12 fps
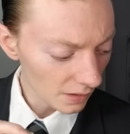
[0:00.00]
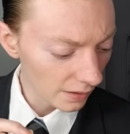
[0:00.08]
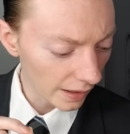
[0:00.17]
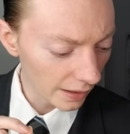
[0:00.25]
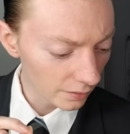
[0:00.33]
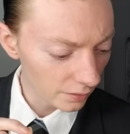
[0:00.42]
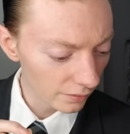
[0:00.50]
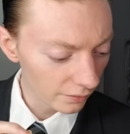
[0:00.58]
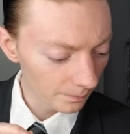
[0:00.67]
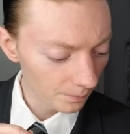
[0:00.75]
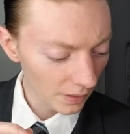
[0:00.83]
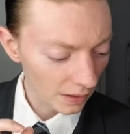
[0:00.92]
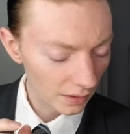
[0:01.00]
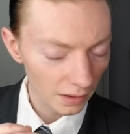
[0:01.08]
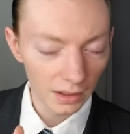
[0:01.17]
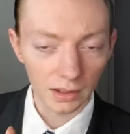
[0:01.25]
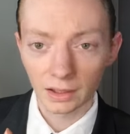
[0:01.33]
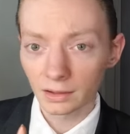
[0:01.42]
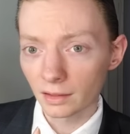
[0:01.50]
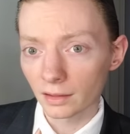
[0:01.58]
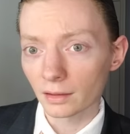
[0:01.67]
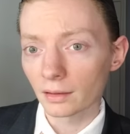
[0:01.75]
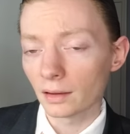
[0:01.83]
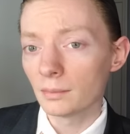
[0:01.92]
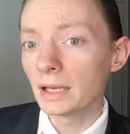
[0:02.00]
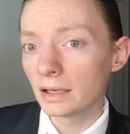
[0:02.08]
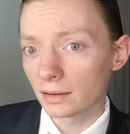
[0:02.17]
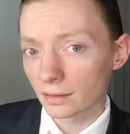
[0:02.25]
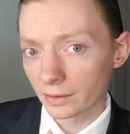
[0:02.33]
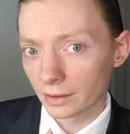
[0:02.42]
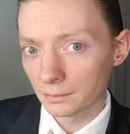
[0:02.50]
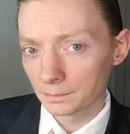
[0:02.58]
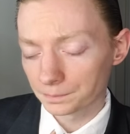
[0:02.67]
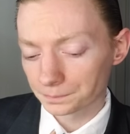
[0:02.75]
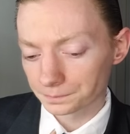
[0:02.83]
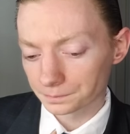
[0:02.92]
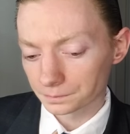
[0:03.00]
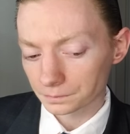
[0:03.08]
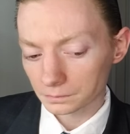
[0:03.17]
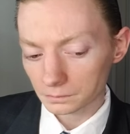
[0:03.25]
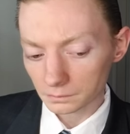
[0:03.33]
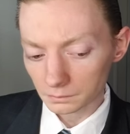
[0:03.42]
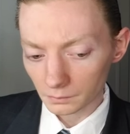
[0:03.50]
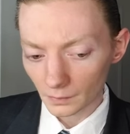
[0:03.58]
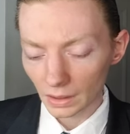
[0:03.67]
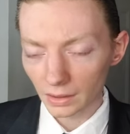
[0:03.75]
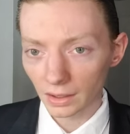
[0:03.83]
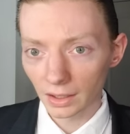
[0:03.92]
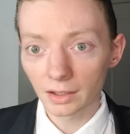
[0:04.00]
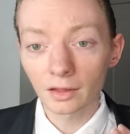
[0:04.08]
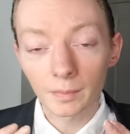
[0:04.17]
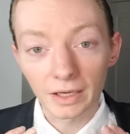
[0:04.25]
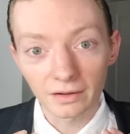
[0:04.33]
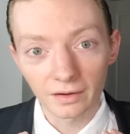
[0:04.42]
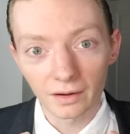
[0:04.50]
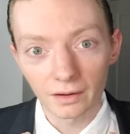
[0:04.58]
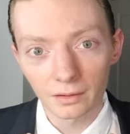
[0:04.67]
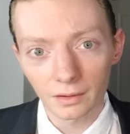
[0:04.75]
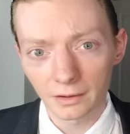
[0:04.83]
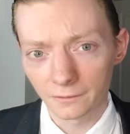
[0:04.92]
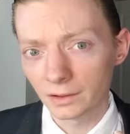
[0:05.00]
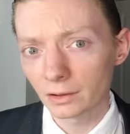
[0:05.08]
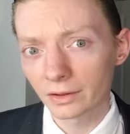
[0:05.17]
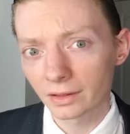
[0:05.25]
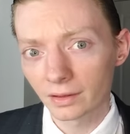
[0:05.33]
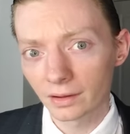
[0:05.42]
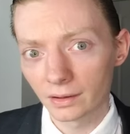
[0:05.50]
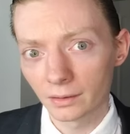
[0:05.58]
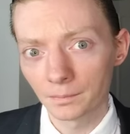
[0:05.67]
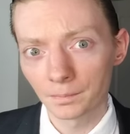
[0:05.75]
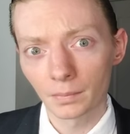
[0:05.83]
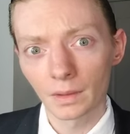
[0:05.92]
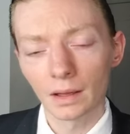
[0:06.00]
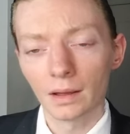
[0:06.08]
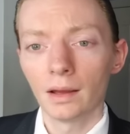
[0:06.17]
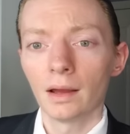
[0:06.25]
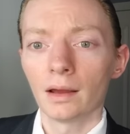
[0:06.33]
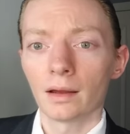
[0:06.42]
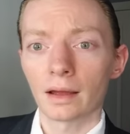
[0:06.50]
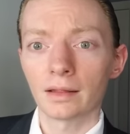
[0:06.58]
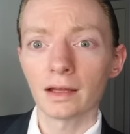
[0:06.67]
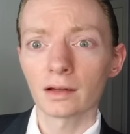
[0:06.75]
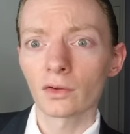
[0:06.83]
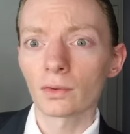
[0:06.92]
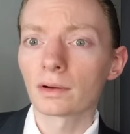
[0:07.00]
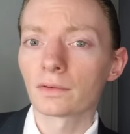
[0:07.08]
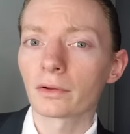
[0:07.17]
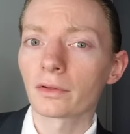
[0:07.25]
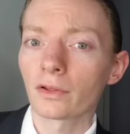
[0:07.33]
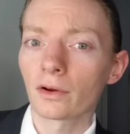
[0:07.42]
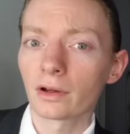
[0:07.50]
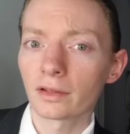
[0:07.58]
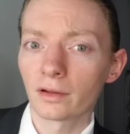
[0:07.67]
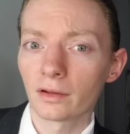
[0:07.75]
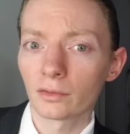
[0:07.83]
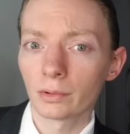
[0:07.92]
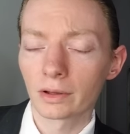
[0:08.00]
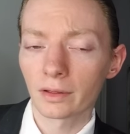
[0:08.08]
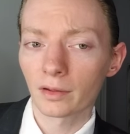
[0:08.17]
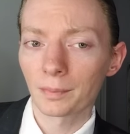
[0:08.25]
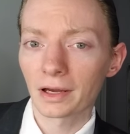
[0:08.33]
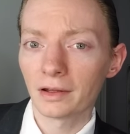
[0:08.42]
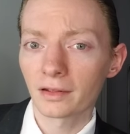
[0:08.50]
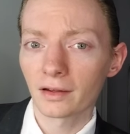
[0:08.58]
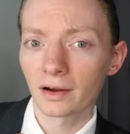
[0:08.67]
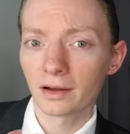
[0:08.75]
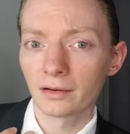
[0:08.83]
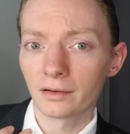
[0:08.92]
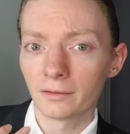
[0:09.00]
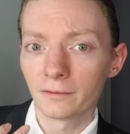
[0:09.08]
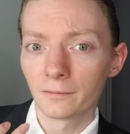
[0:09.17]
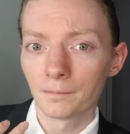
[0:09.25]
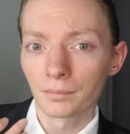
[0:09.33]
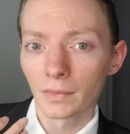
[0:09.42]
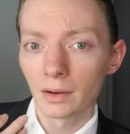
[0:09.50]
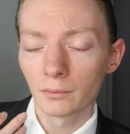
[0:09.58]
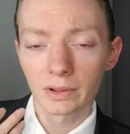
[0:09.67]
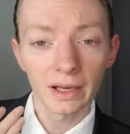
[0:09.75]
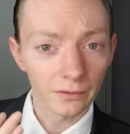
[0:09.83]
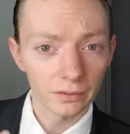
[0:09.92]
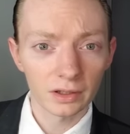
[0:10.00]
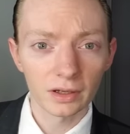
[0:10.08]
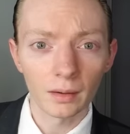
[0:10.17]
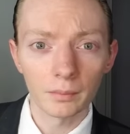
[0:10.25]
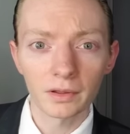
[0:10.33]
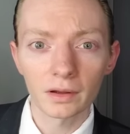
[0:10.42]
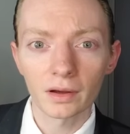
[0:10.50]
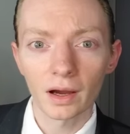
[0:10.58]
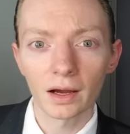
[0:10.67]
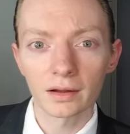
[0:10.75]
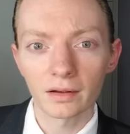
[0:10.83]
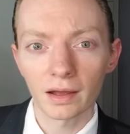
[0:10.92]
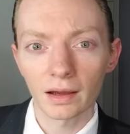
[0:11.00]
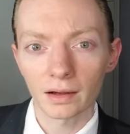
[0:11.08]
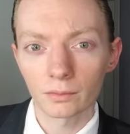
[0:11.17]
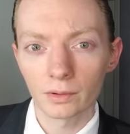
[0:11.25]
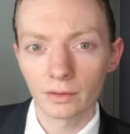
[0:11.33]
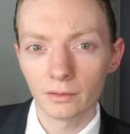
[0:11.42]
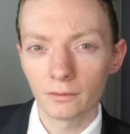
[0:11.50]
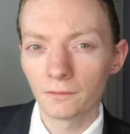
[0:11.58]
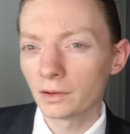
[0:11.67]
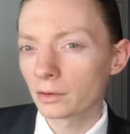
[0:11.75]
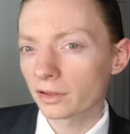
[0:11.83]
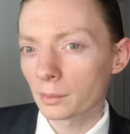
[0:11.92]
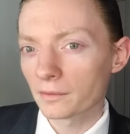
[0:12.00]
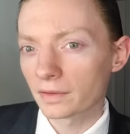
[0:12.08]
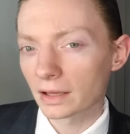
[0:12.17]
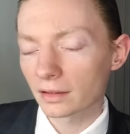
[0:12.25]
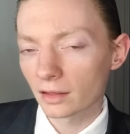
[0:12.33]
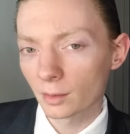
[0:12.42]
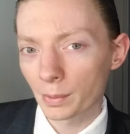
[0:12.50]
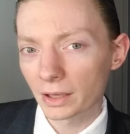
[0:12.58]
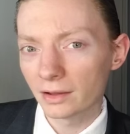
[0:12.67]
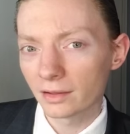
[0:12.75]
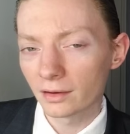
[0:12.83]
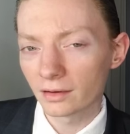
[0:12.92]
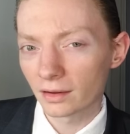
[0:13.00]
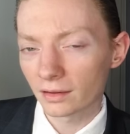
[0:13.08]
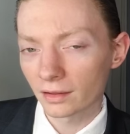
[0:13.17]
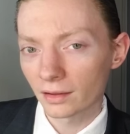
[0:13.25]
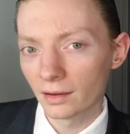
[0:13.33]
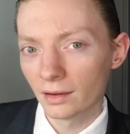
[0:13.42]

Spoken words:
And it hits immediately, hits my tongue, I feel it there. And then it's one of those sauces where the spice kind of, whatever it comes in contact with, you feel some of that spiciness